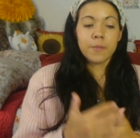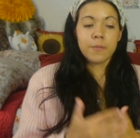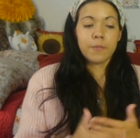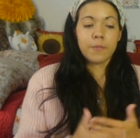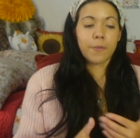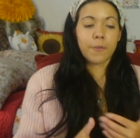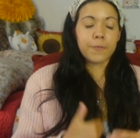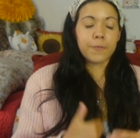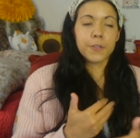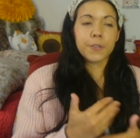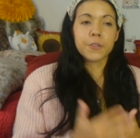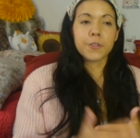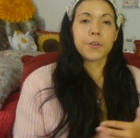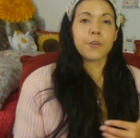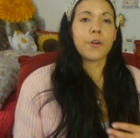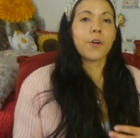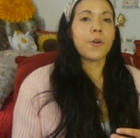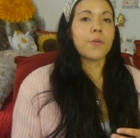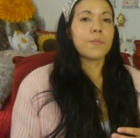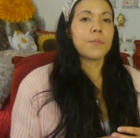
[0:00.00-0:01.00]
fulfill
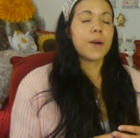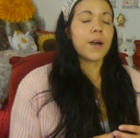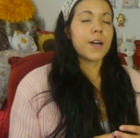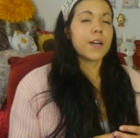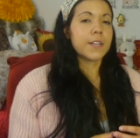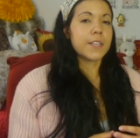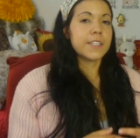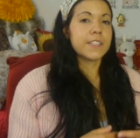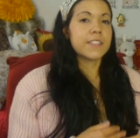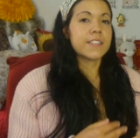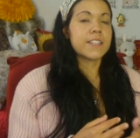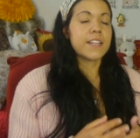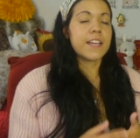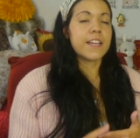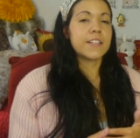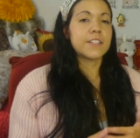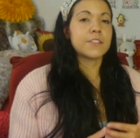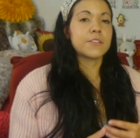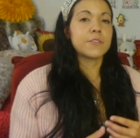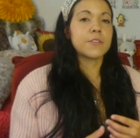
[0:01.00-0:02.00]
their own pockets
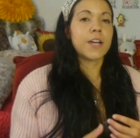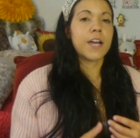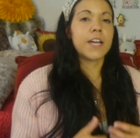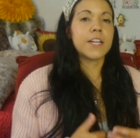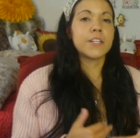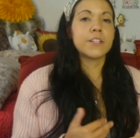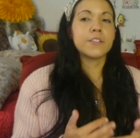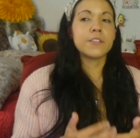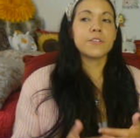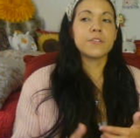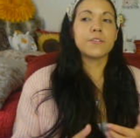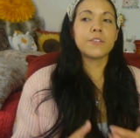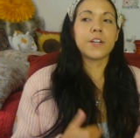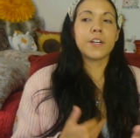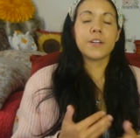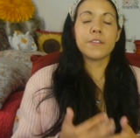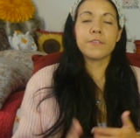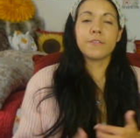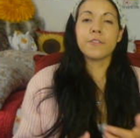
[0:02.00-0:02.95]
and to kind of uh,